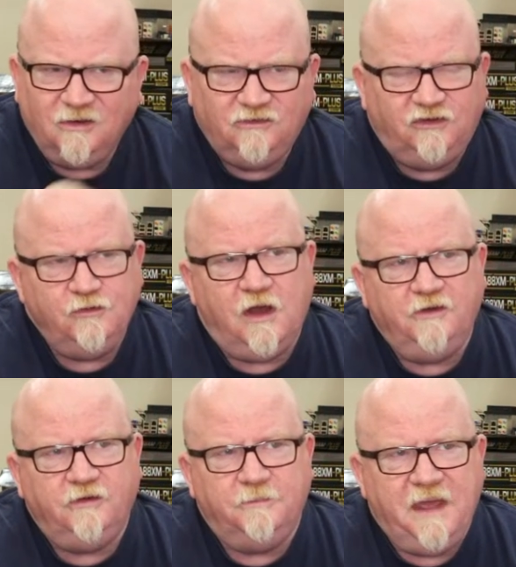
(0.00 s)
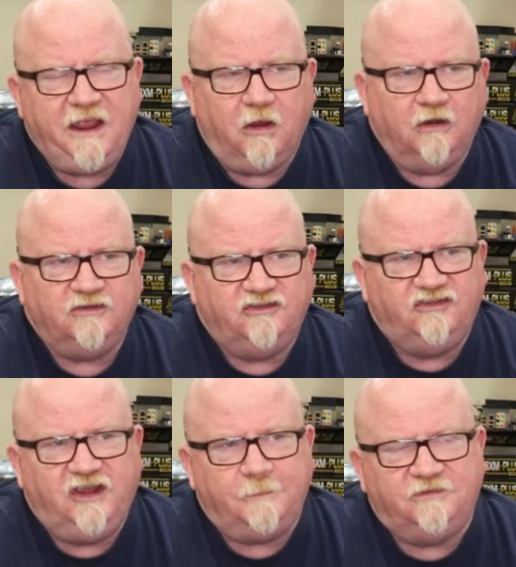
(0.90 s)
200 megahertz
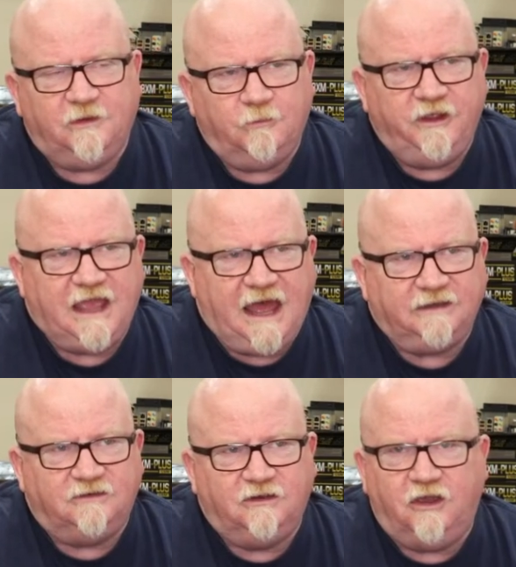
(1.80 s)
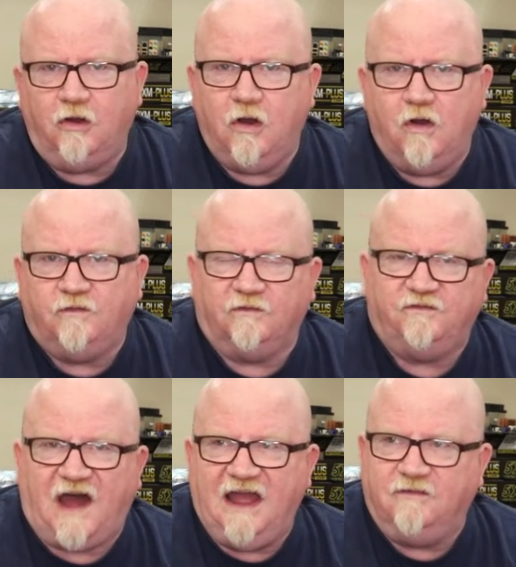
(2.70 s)
chips that we got to go over
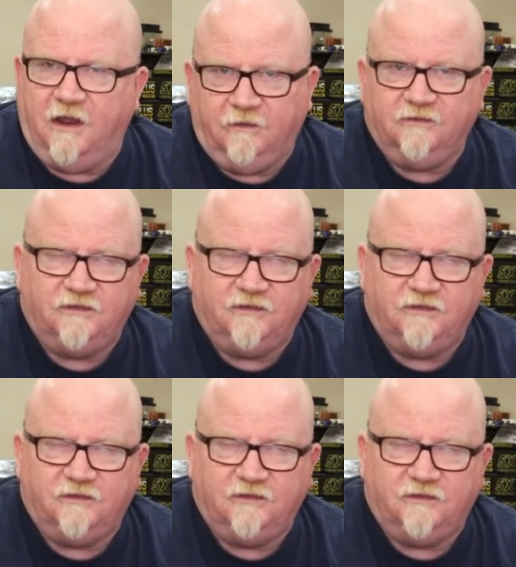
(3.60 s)
500.